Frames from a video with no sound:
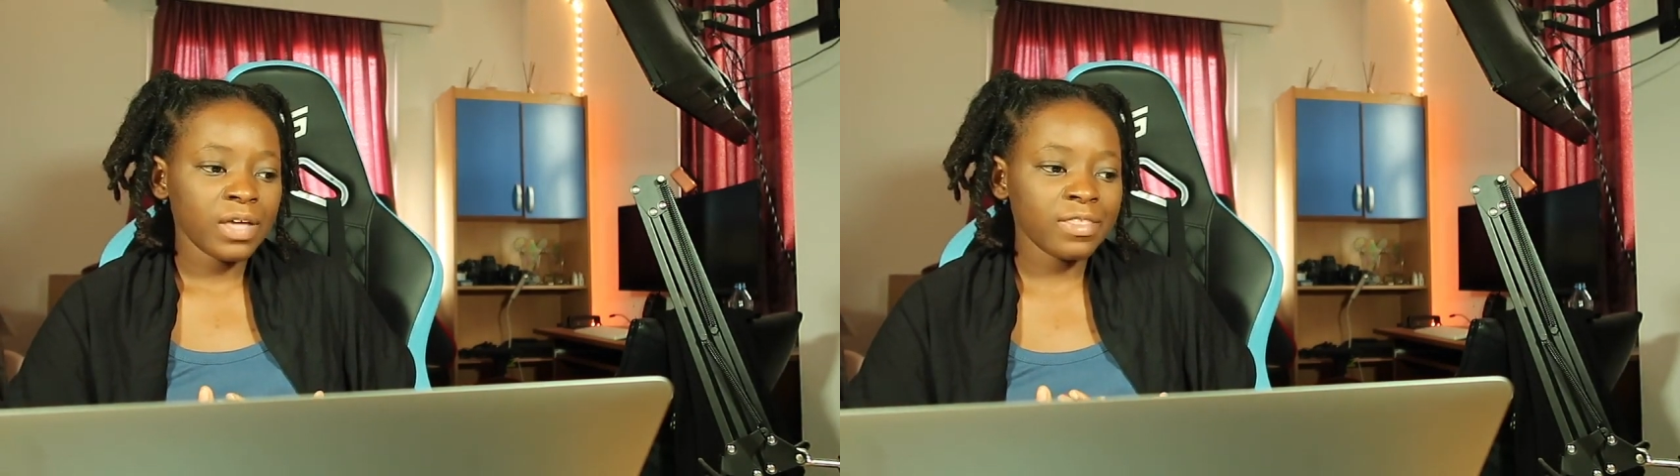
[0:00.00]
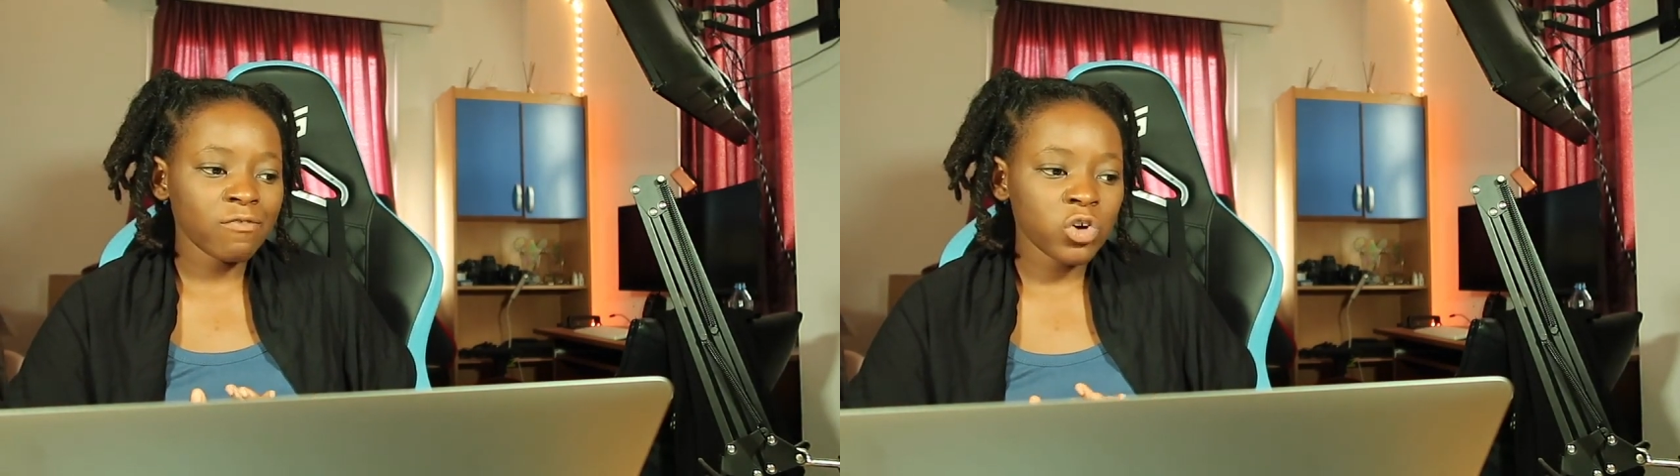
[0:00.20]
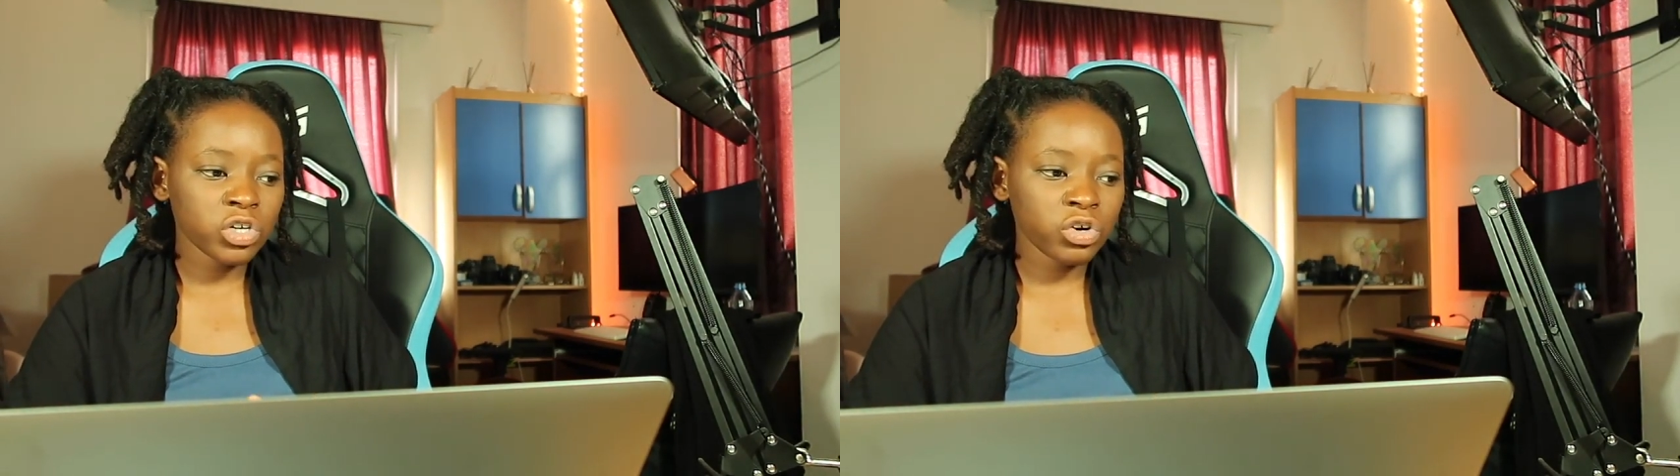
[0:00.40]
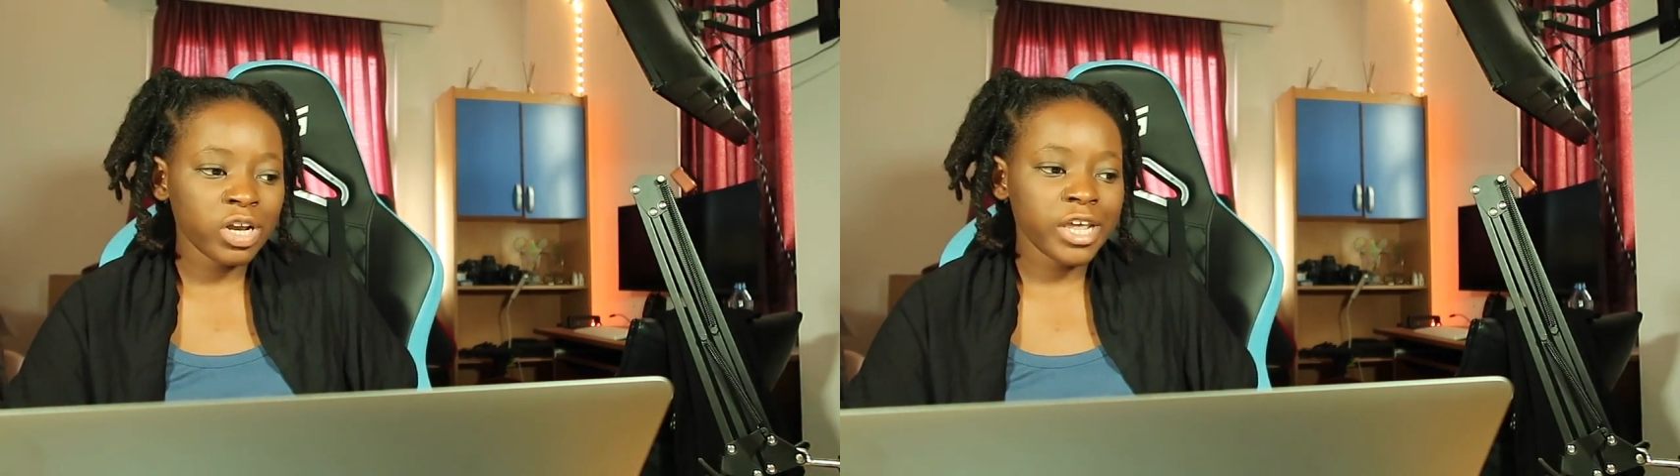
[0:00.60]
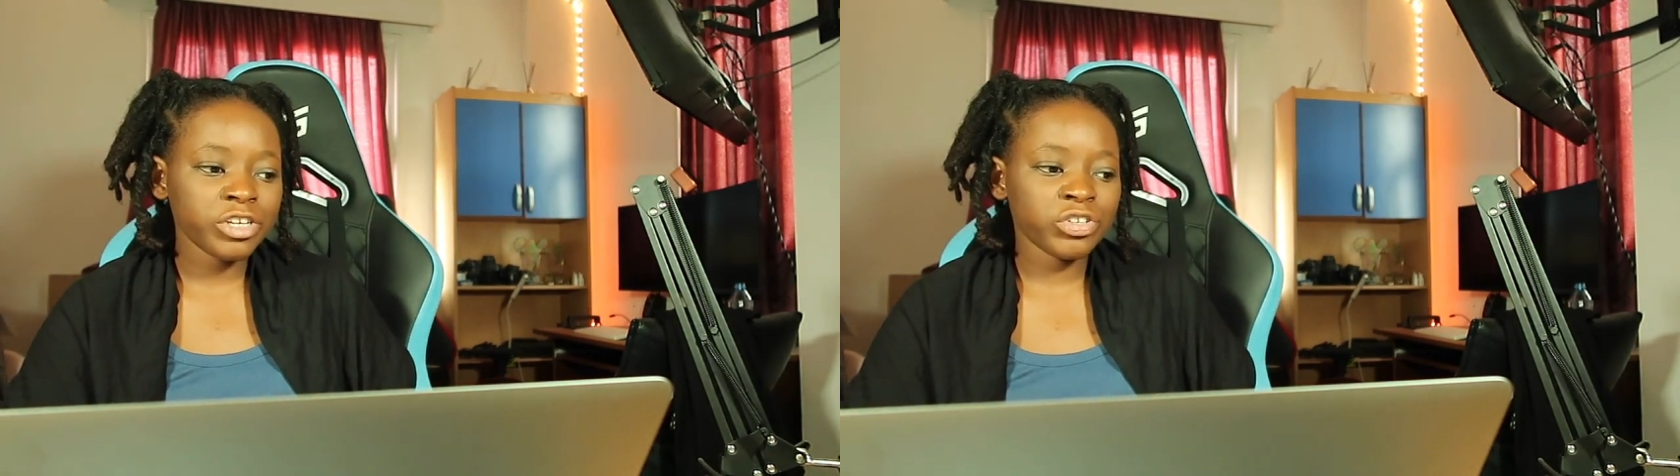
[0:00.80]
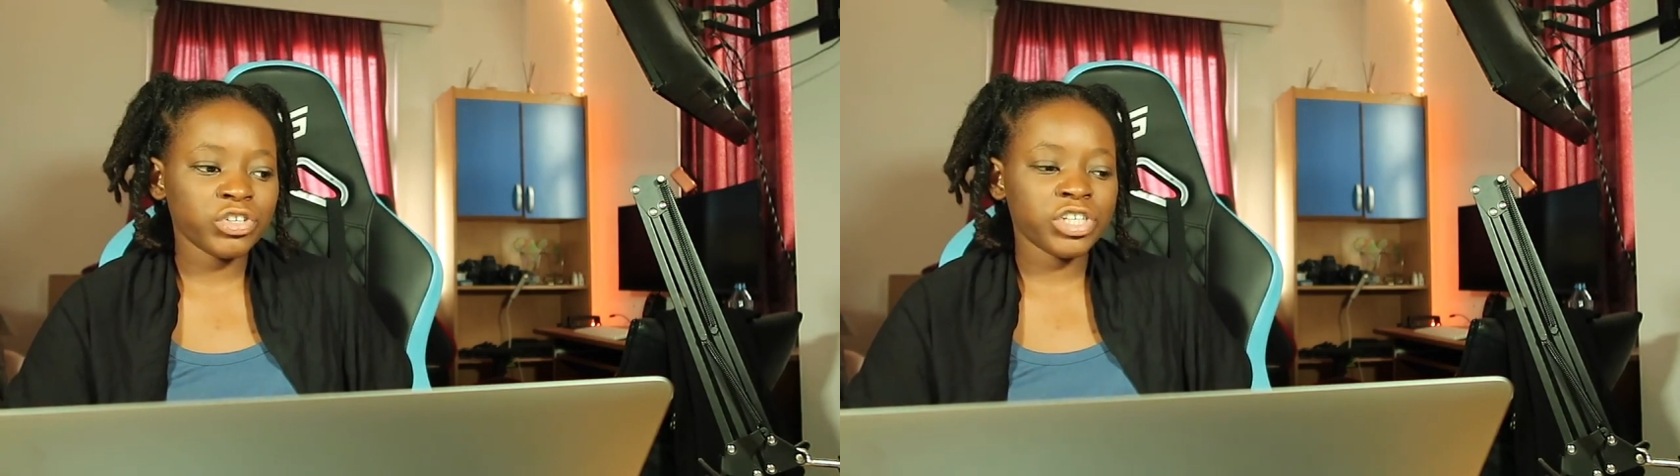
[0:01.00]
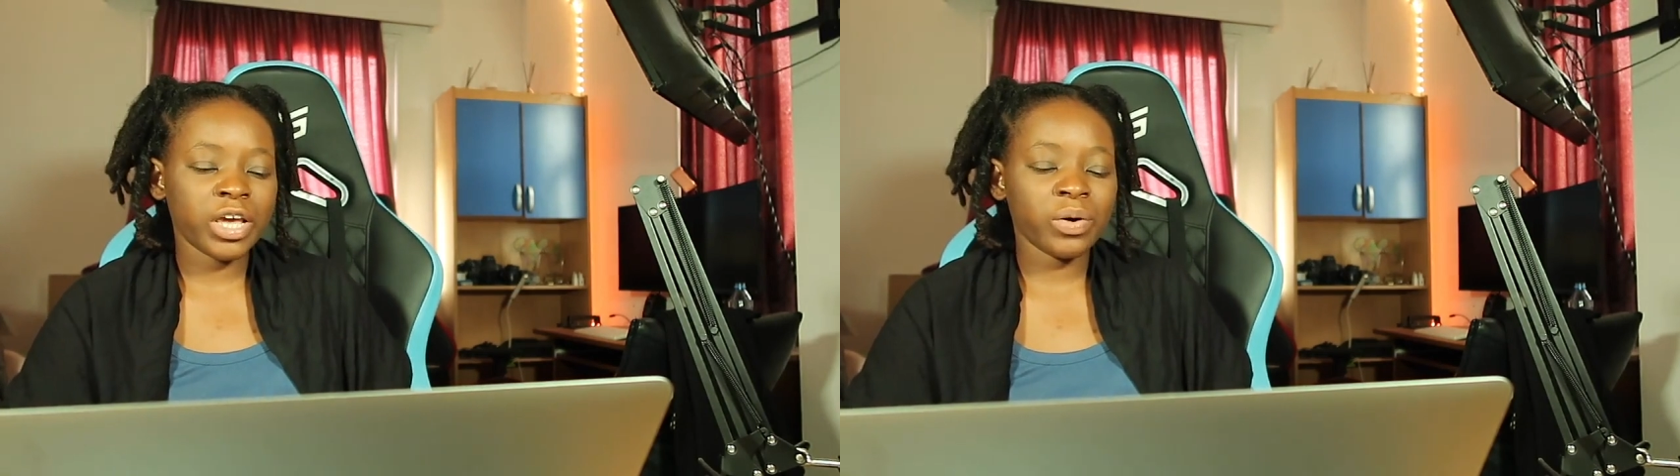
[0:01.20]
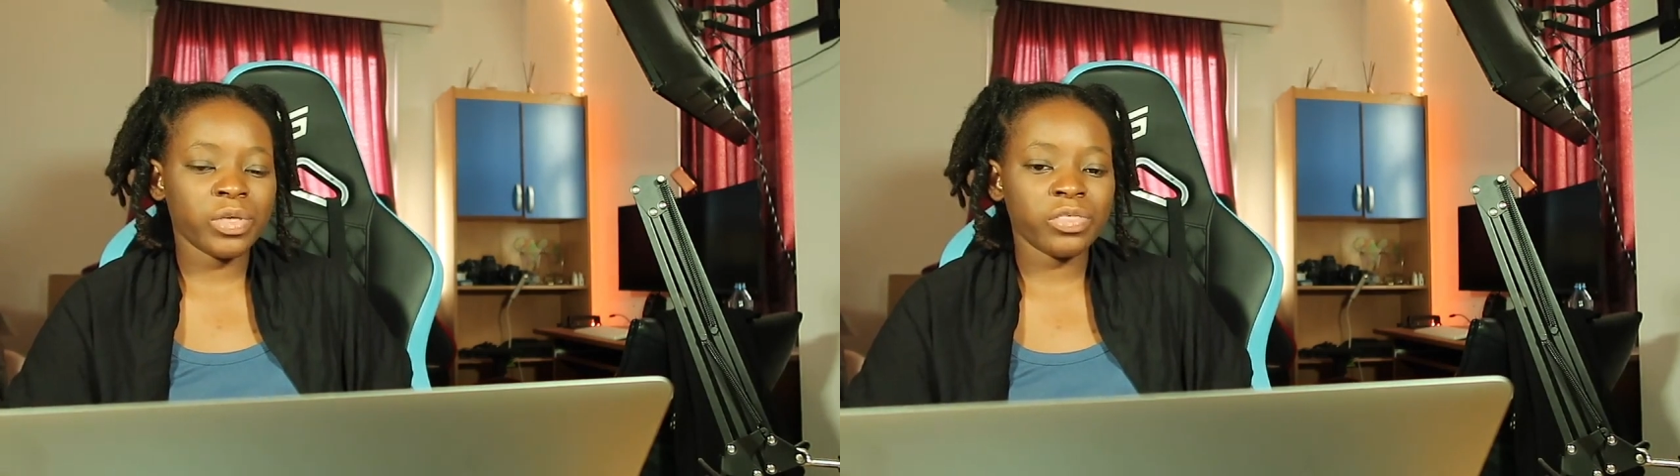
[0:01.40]
they've got knowledge to
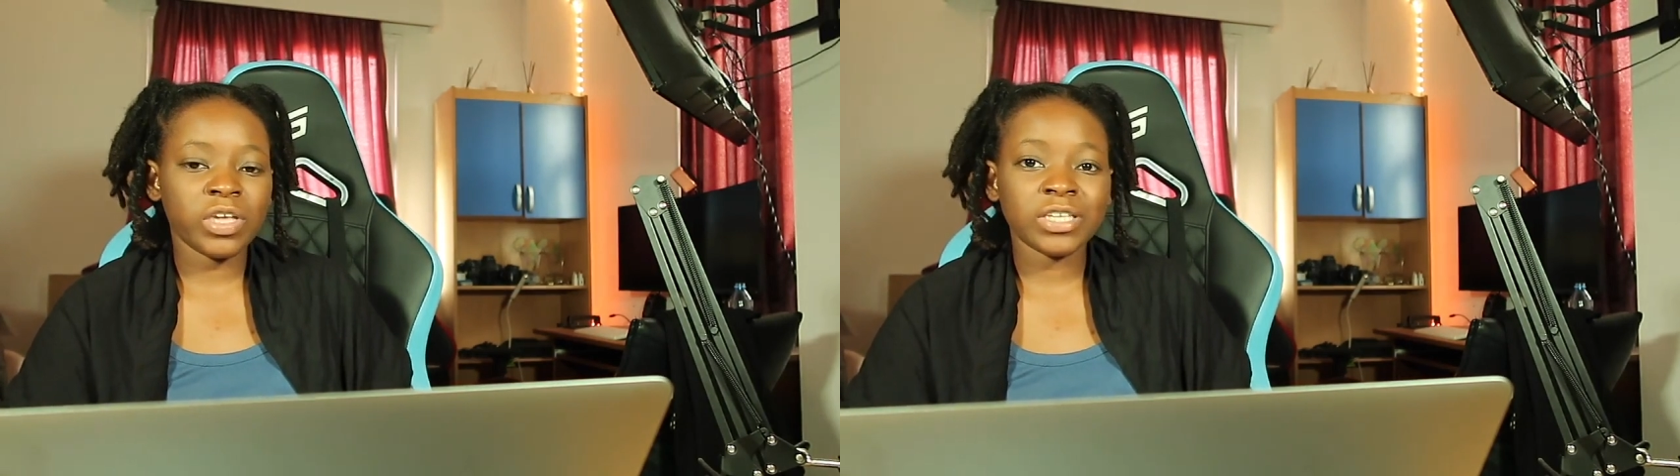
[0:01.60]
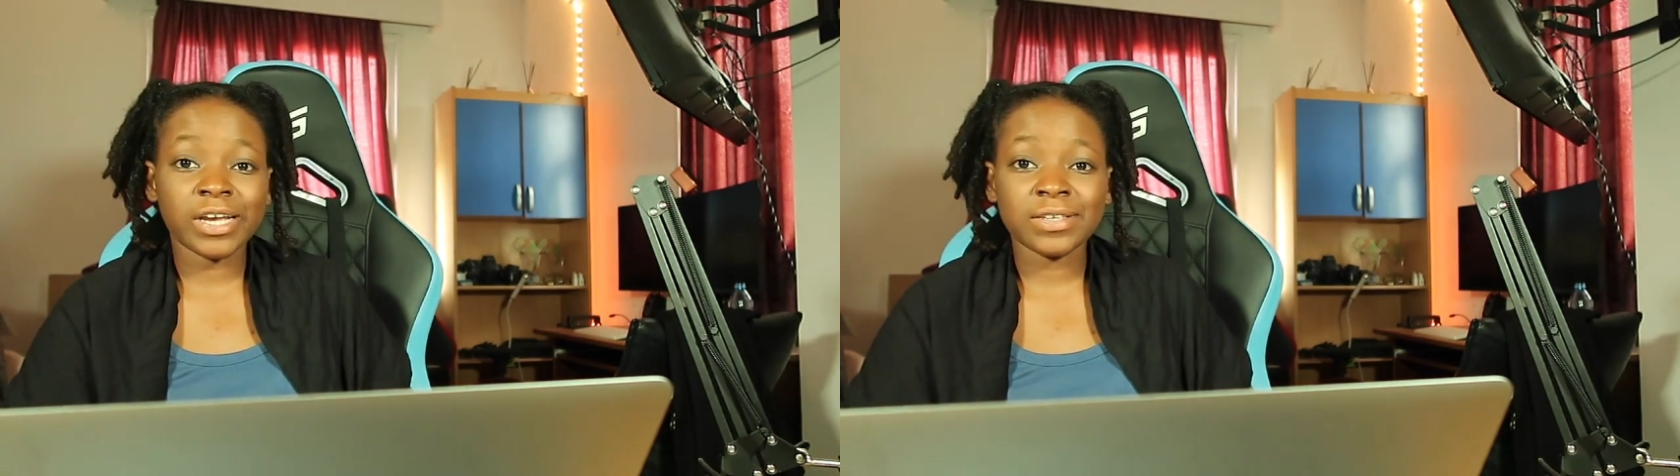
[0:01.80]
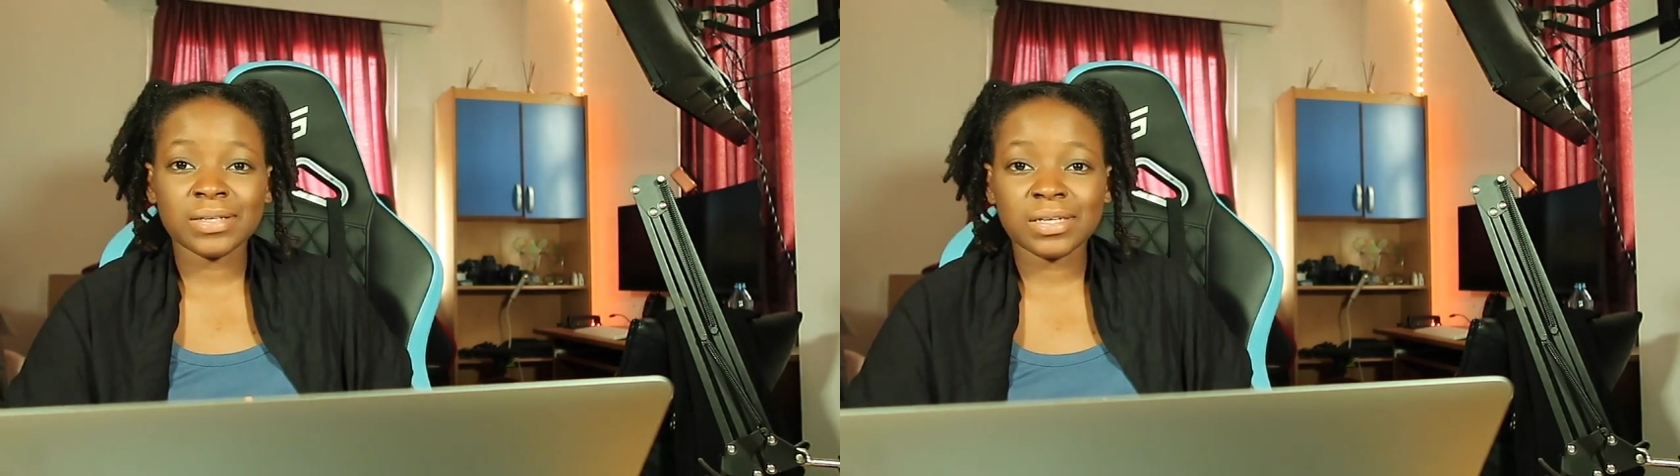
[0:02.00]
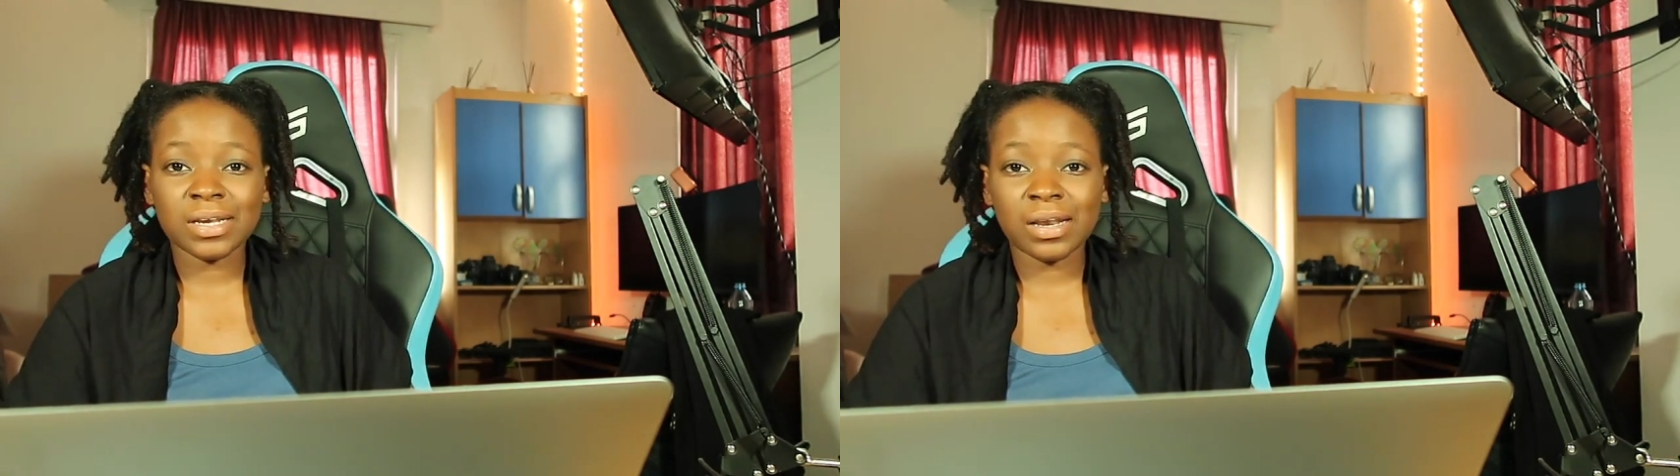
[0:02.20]
share with you it's just